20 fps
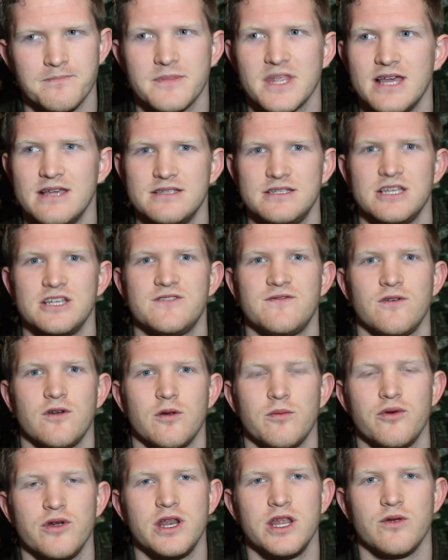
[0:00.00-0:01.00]
Is this for
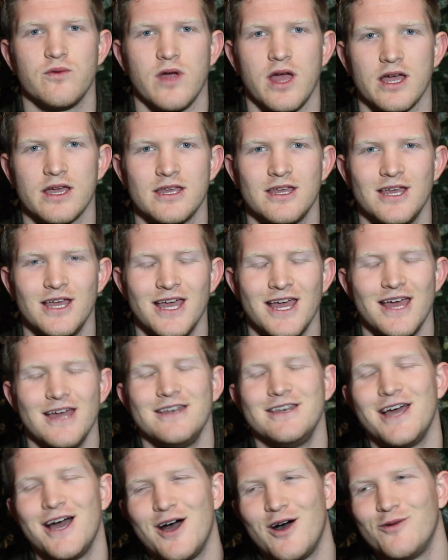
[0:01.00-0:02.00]
a breeding rec?
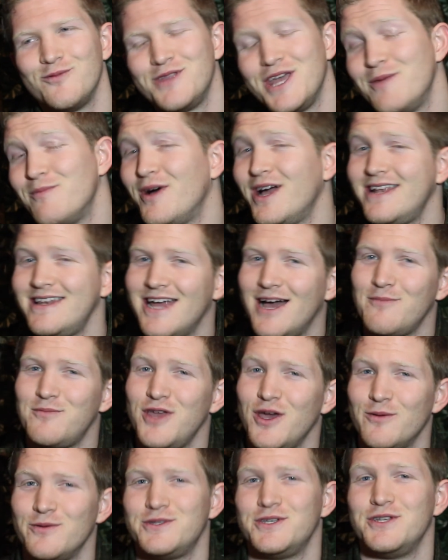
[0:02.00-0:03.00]
Now, they might not
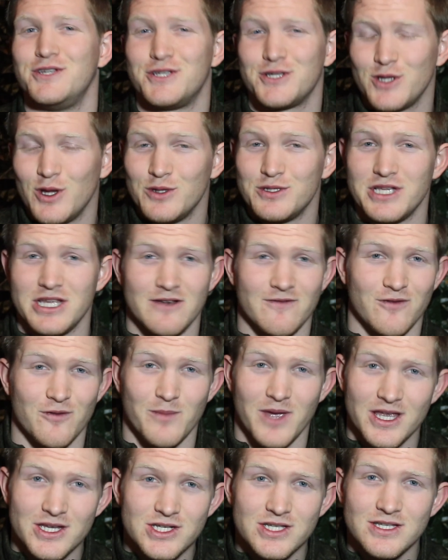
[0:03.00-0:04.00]
be able to disclose that
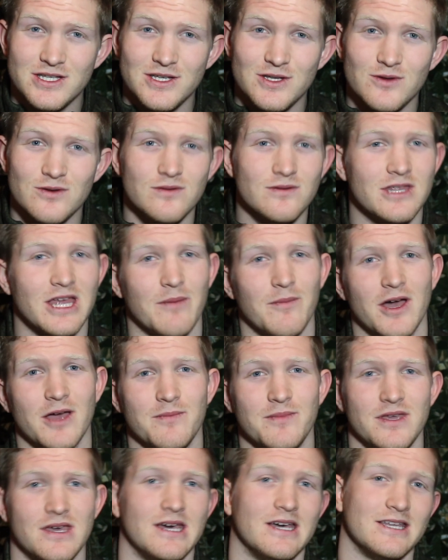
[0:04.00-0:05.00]
information to you. That
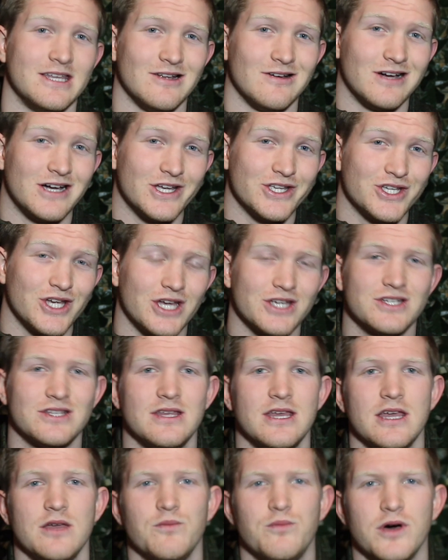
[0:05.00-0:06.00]
might be a hush-hush
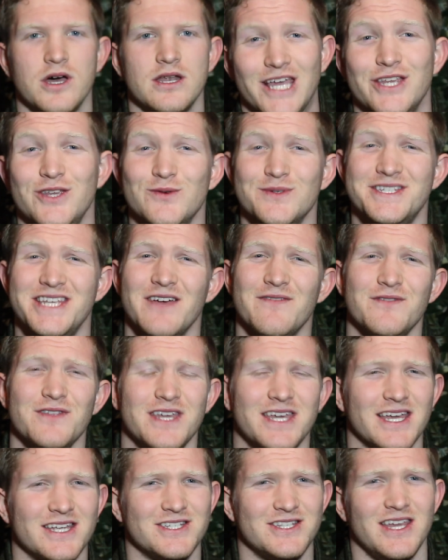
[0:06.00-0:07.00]
thing, but you will
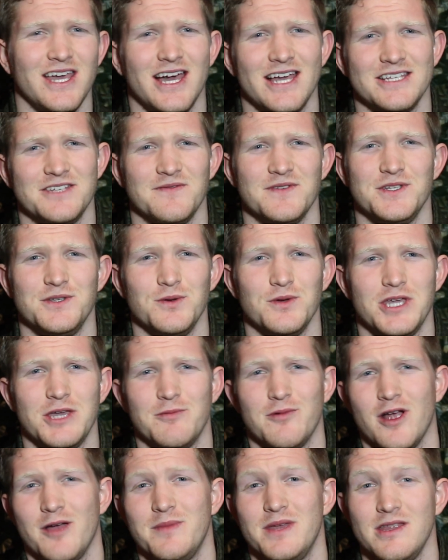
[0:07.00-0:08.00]
definitely catch the eyes of a
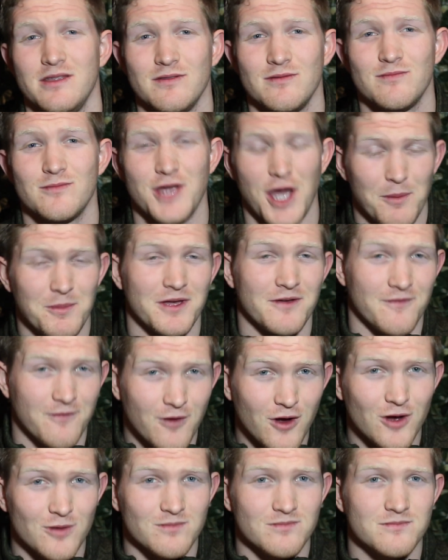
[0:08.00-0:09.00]
zookeeper. I mean, coming
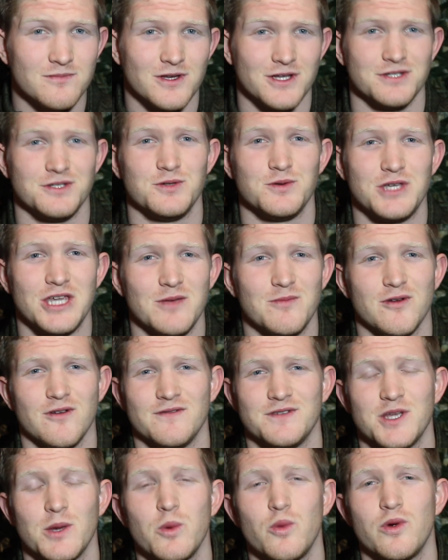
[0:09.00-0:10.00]
from a zookeeper,
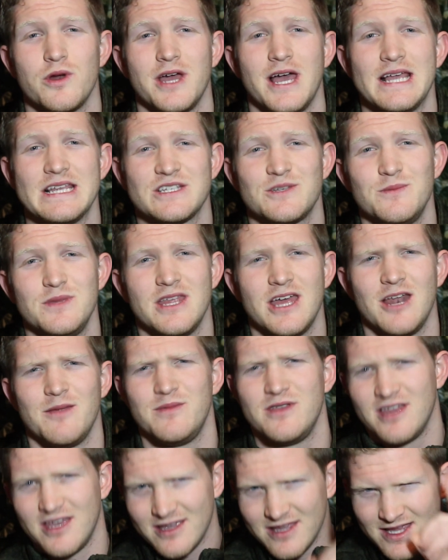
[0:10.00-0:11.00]
if someone were to ask me that, I'd
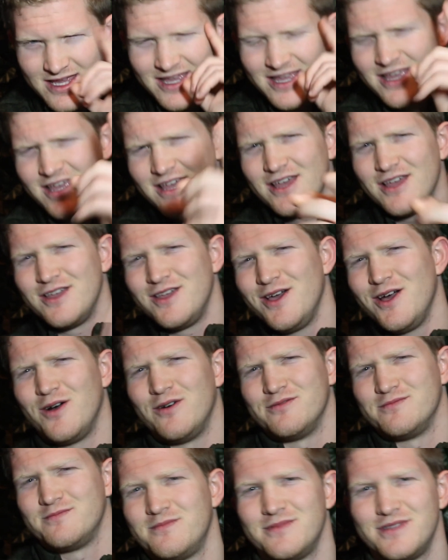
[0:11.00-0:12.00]
be like,
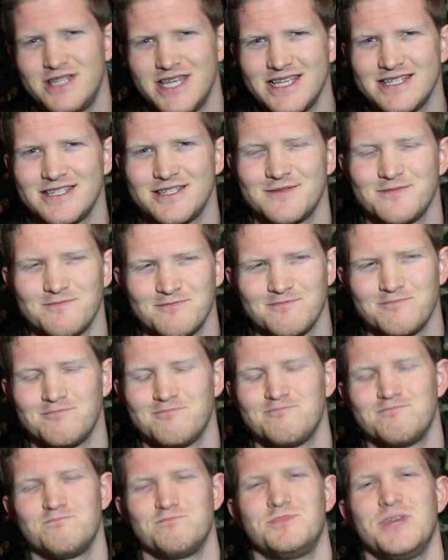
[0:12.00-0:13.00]
yo, that's
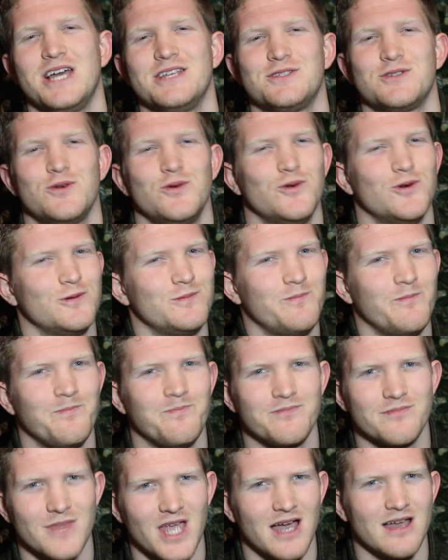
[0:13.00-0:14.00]
cool.
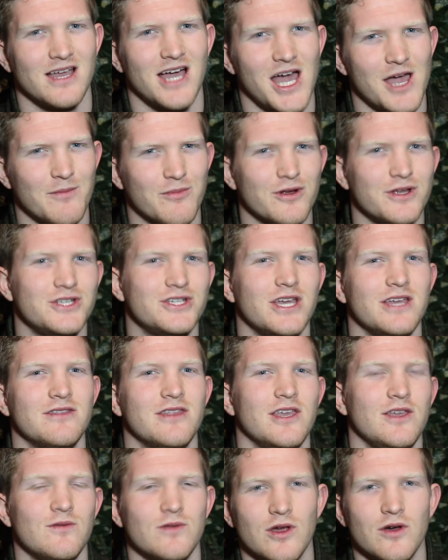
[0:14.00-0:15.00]
I appreciate
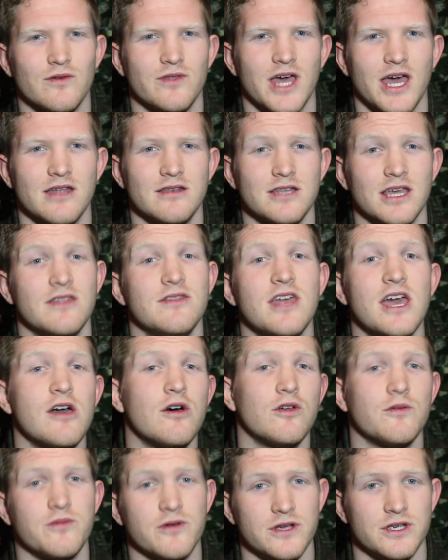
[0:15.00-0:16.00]
that you know that, and
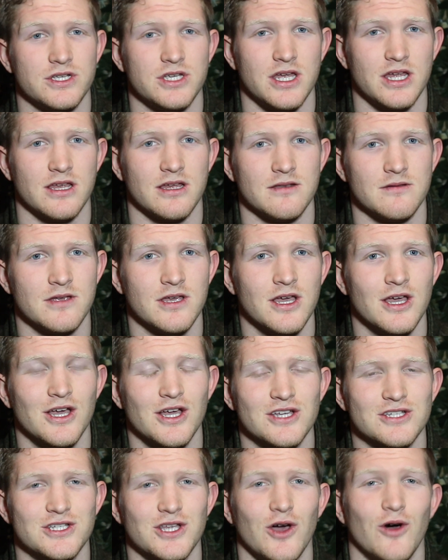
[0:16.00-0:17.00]
they'll appreciate it.
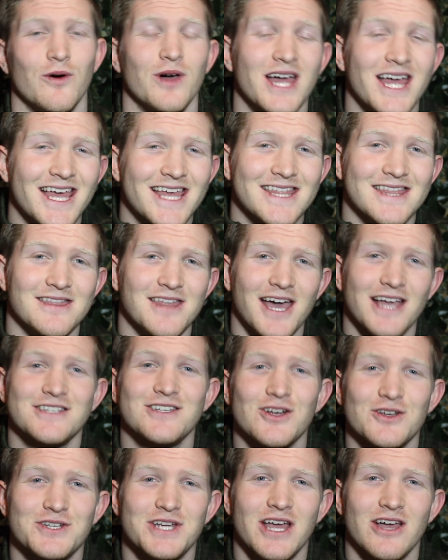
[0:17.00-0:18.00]
So that's
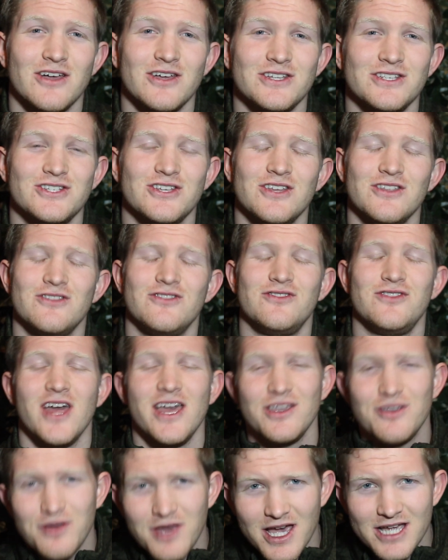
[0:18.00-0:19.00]
our challenge.
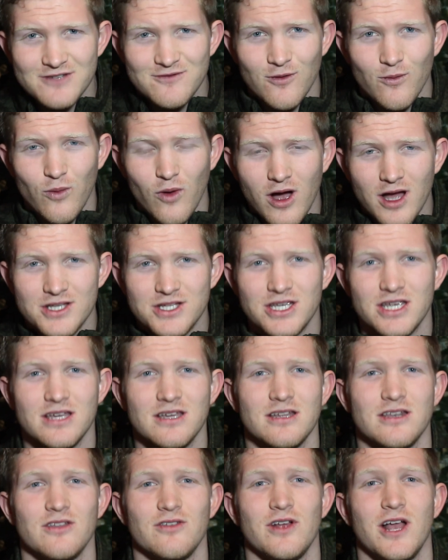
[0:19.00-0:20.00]
Thank you guys for
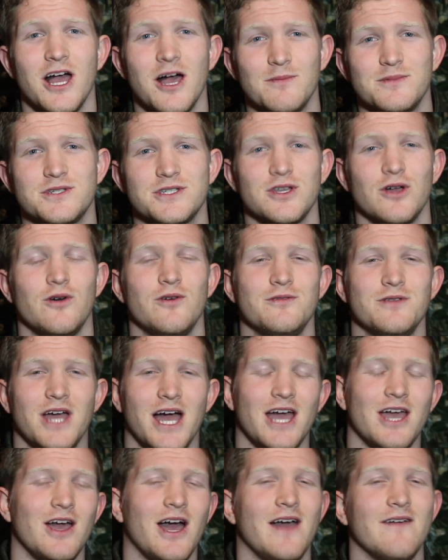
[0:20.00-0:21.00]
watching another episode.
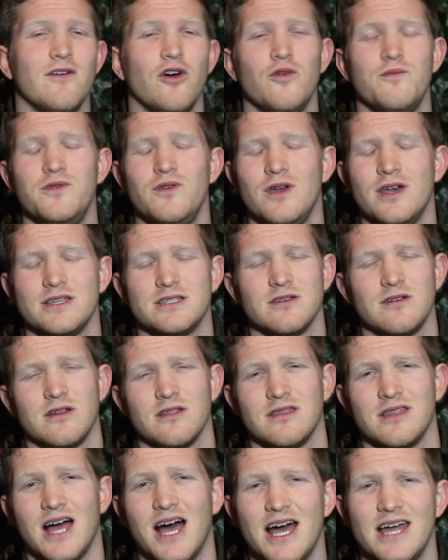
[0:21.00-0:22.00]
I hope you guys
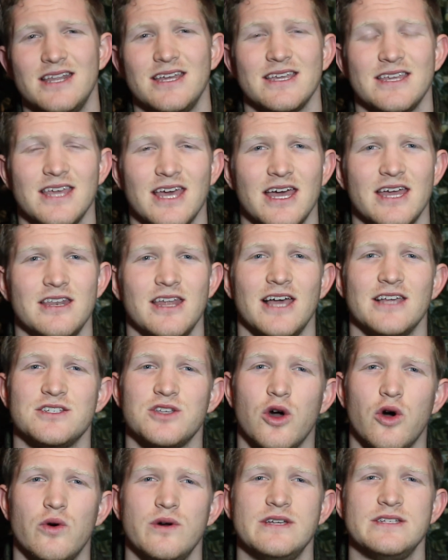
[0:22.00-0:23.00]
learned a lot. Again, as
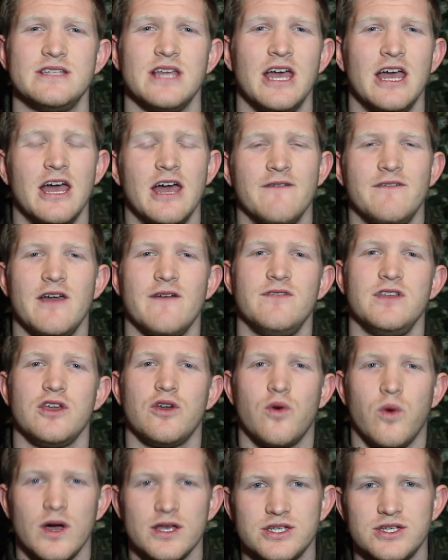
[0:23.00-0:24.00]
always, if you have any
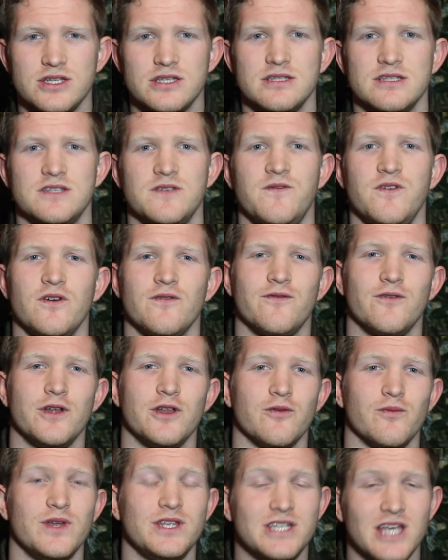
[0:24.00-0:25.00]
questions, feel free
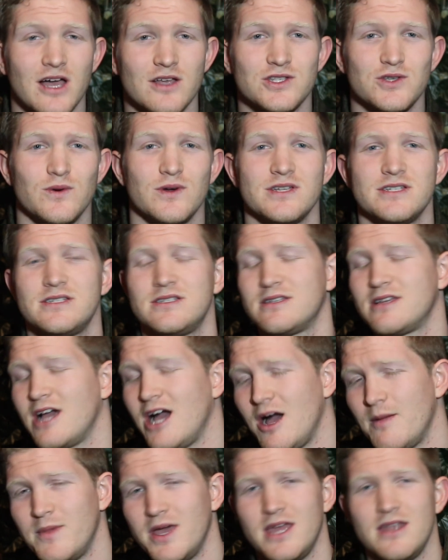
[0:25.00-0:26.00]
to reach out to us,
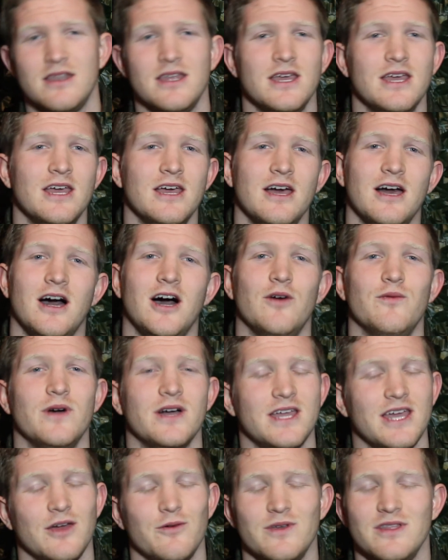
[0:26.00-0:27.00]
comment.
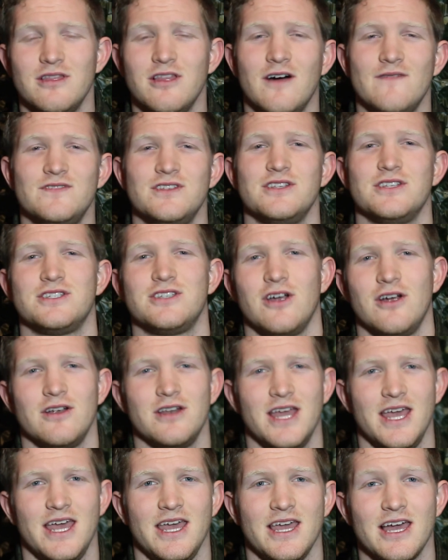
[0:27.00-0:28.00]
Again, we'd love to
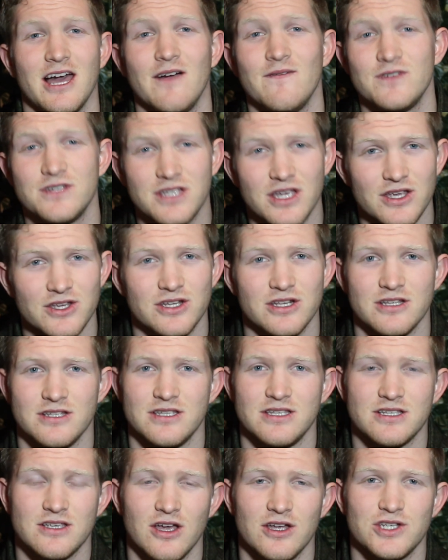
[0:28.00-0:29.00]
start a conversation, a
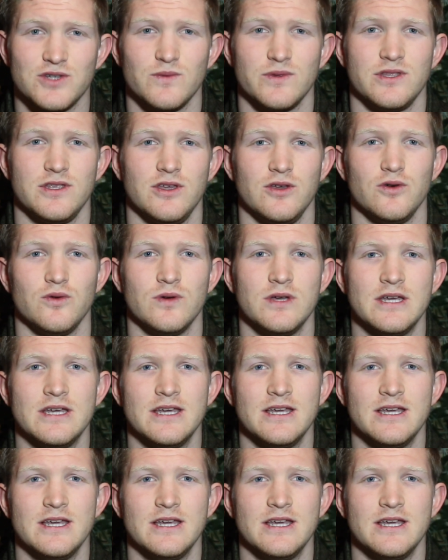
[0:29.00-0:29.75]
discussion with you.